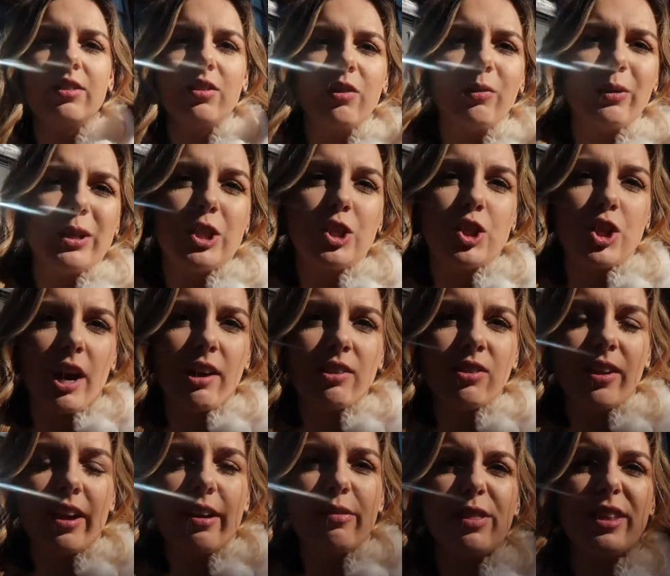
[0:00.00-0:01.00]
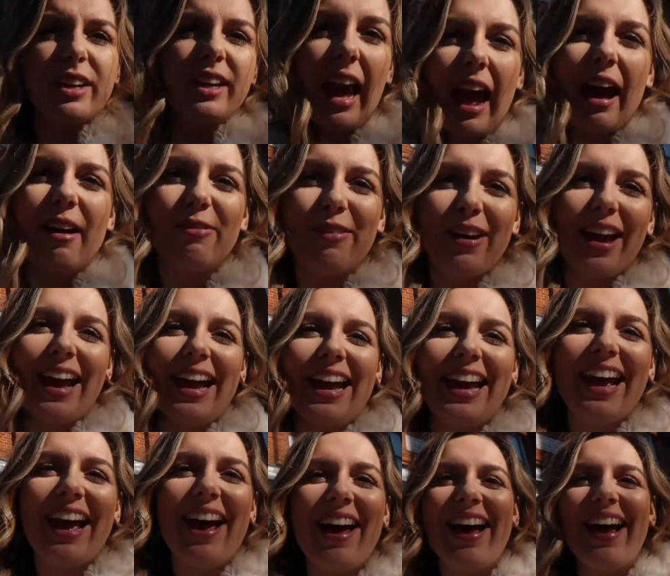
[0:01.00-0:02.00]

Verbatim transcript: So we just left the cafe.